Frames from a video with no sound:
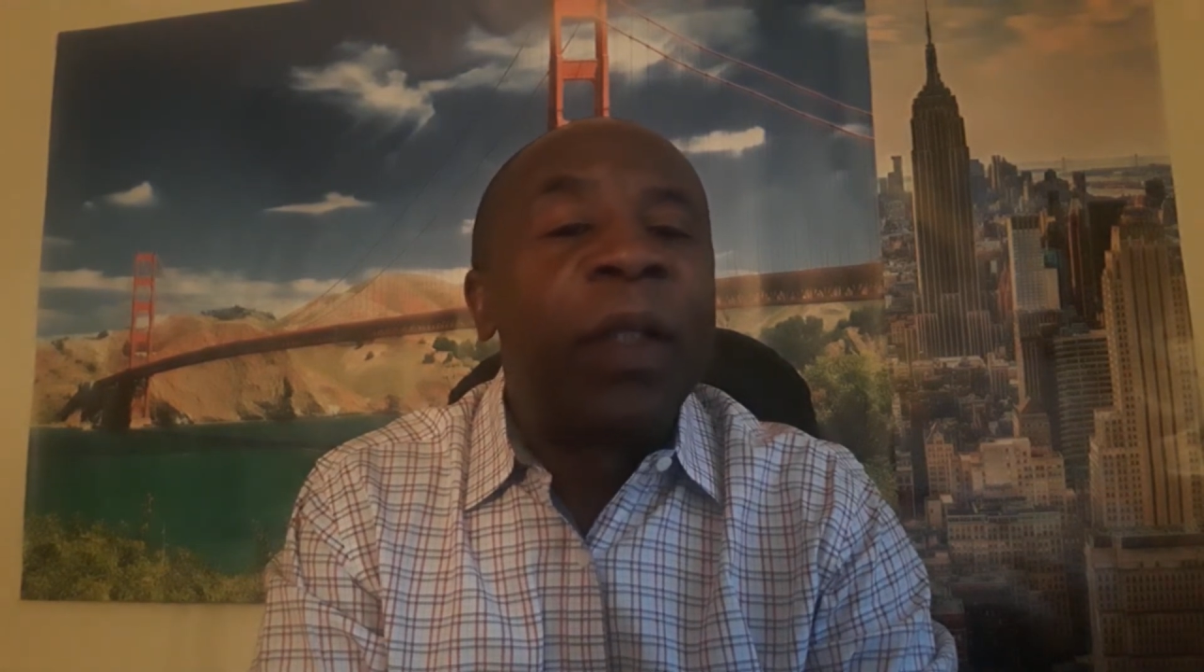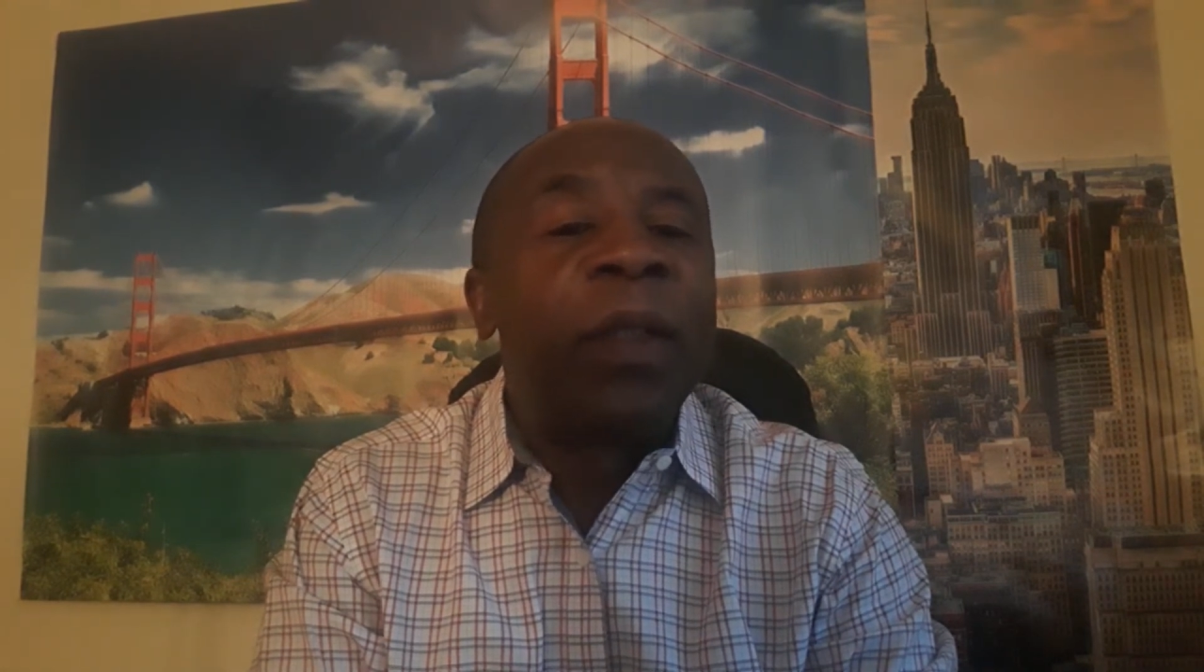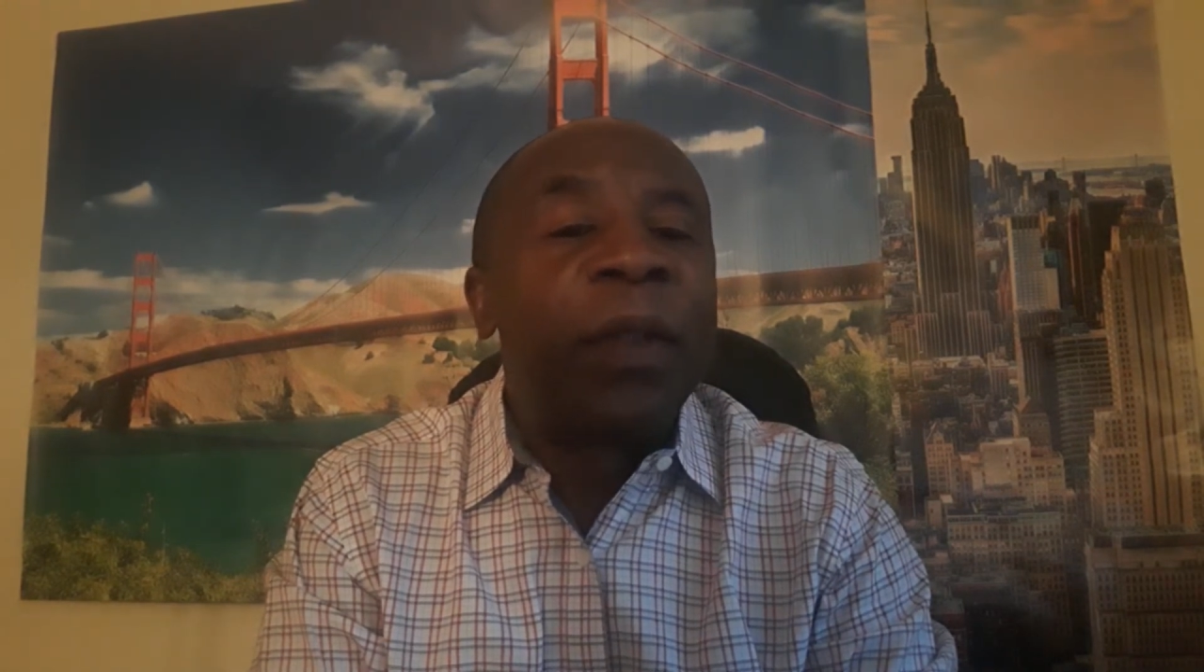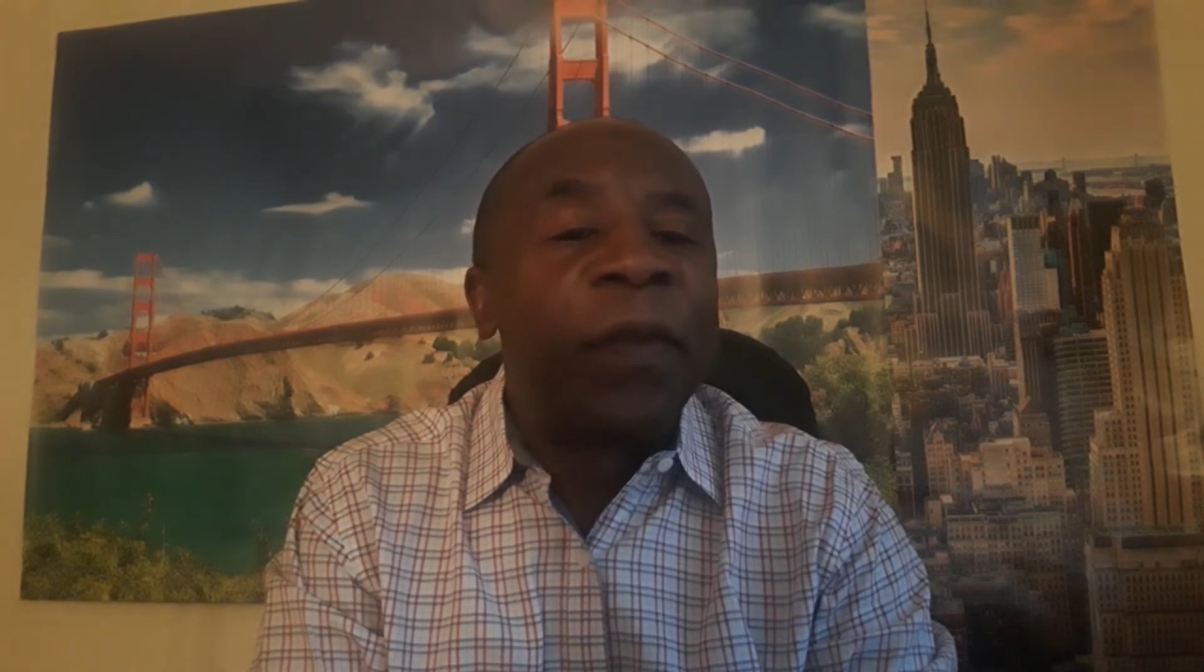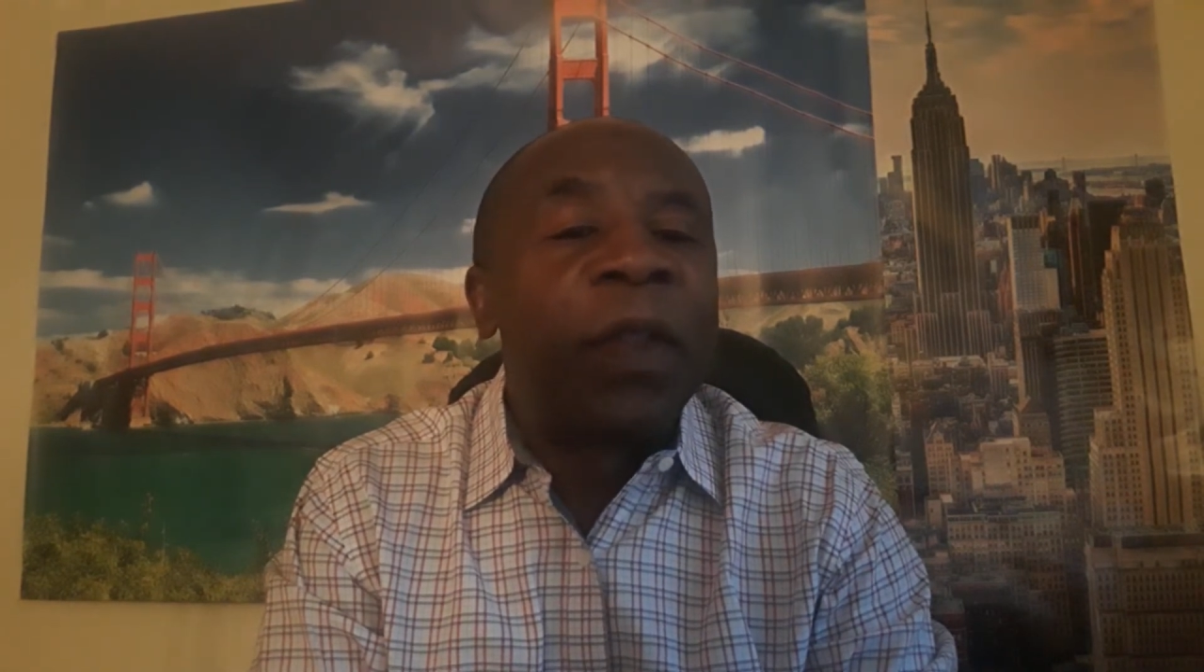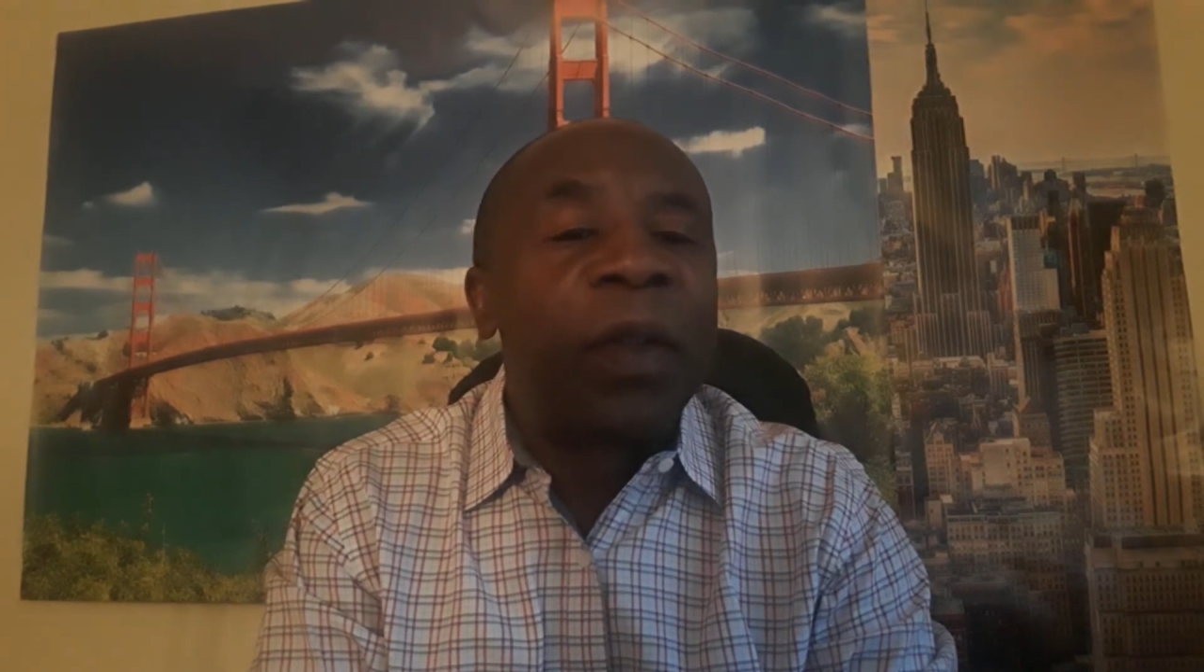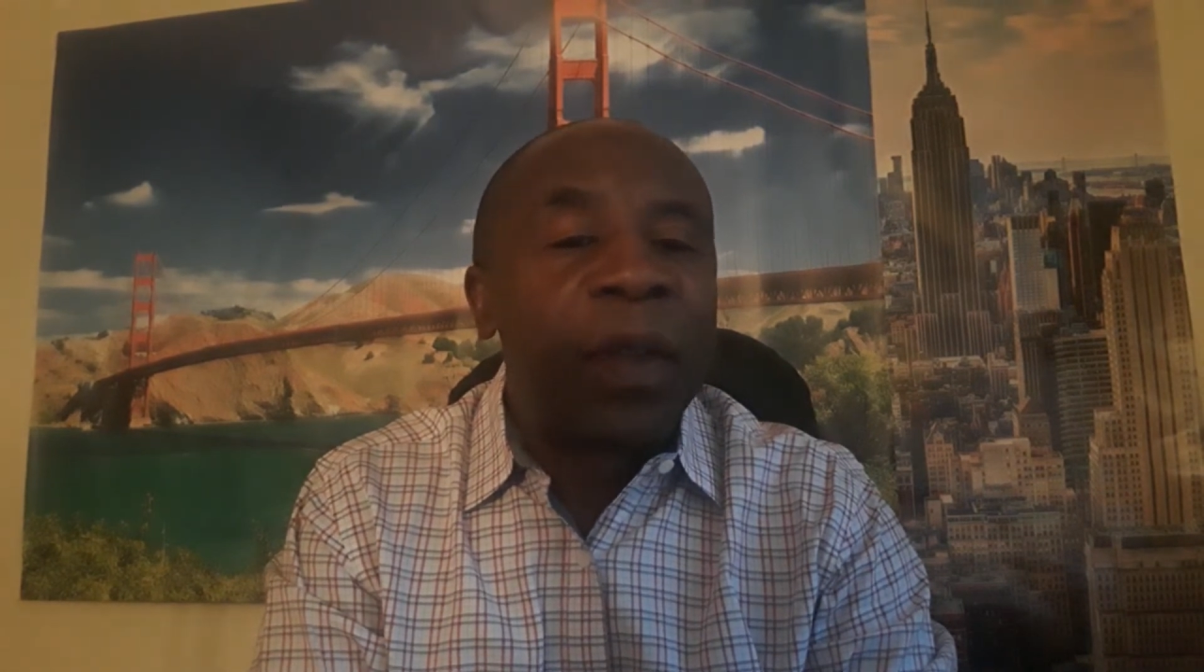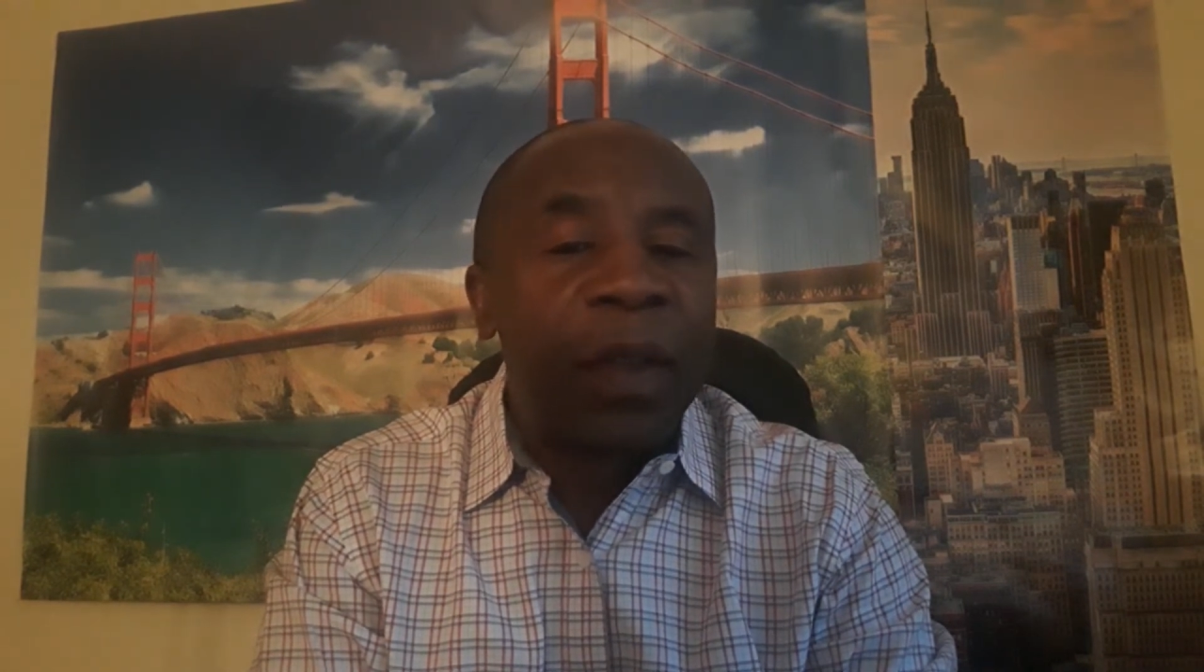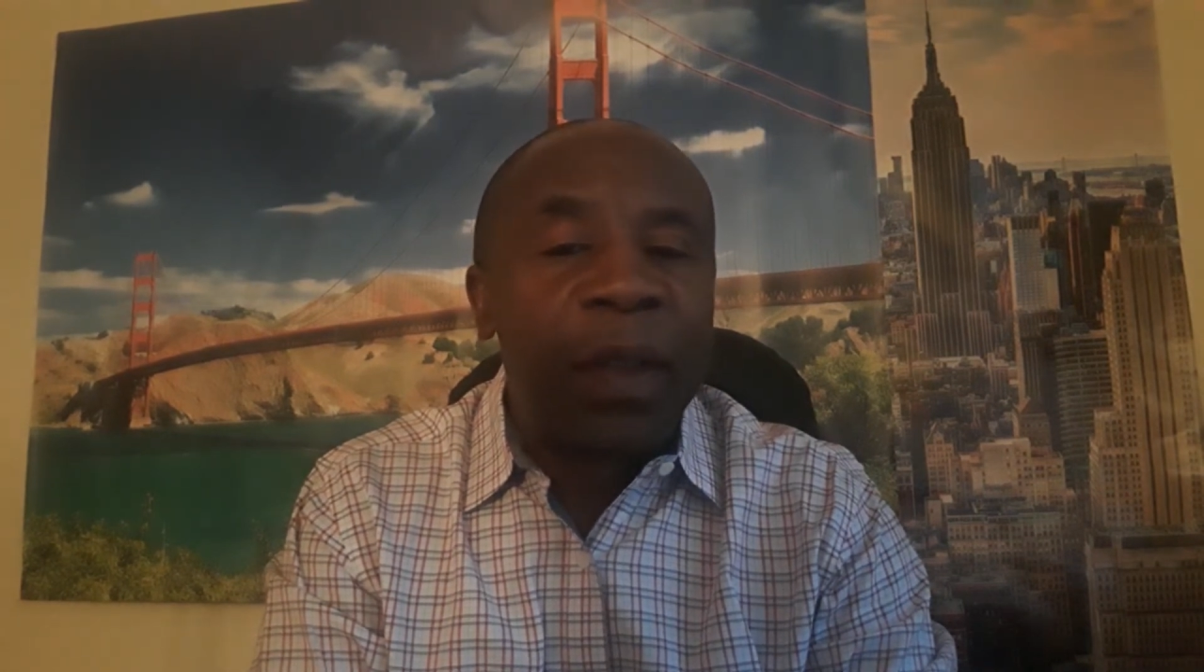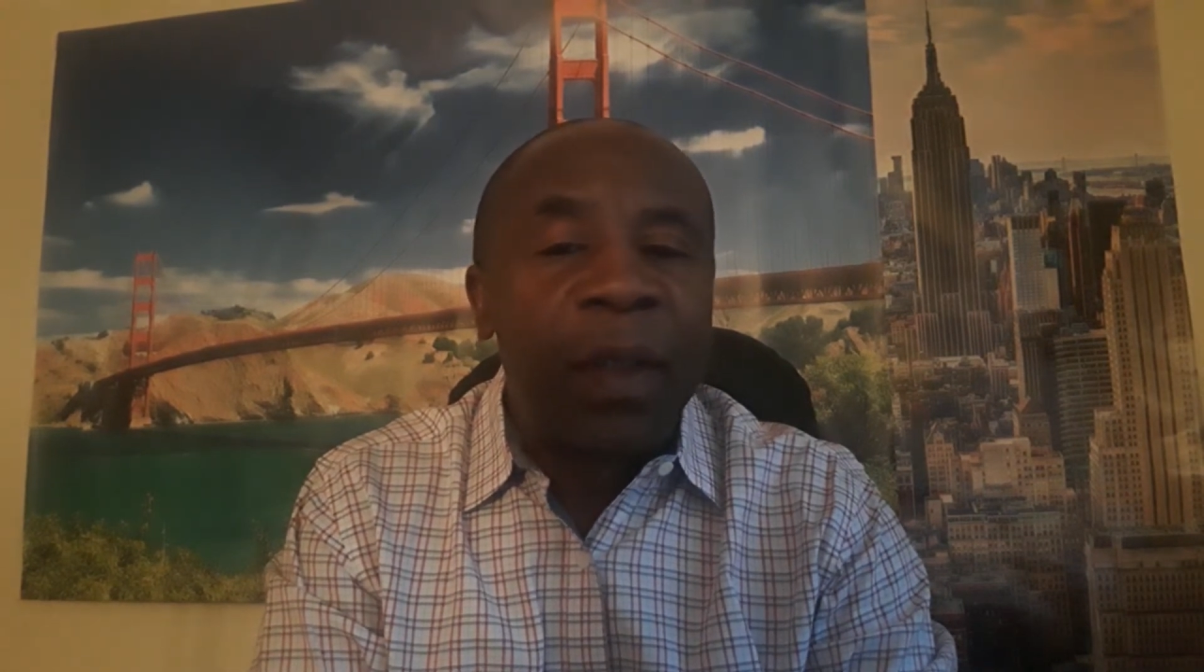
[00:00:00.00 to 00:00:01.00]

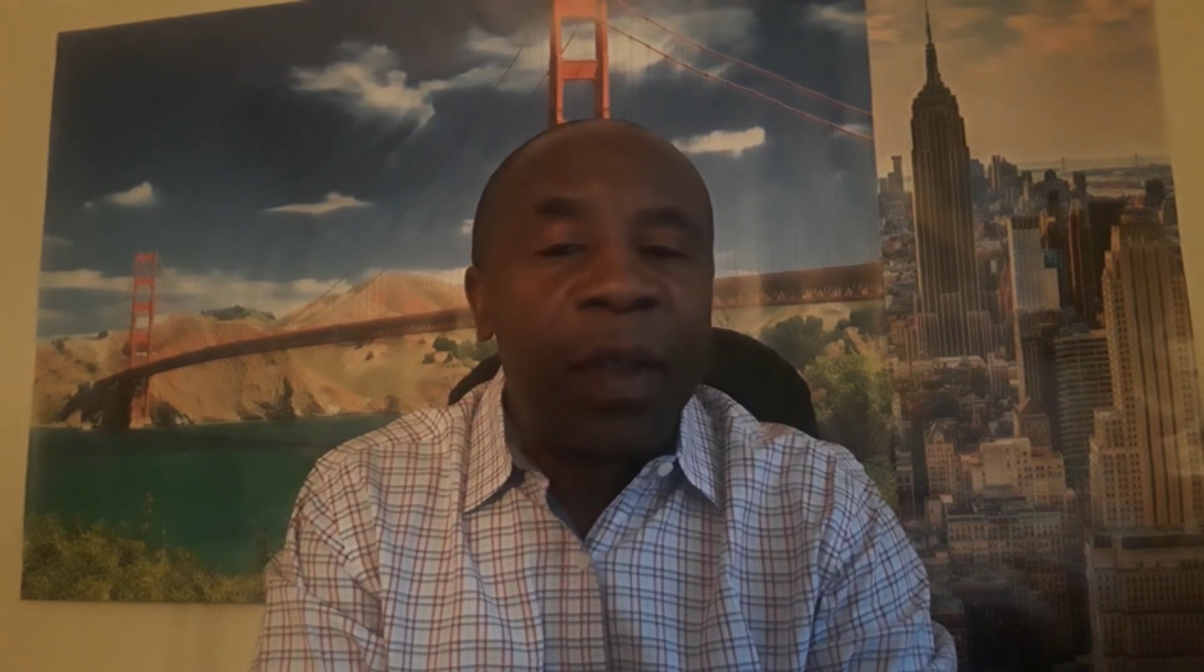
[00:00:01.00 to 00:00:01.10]
difficult.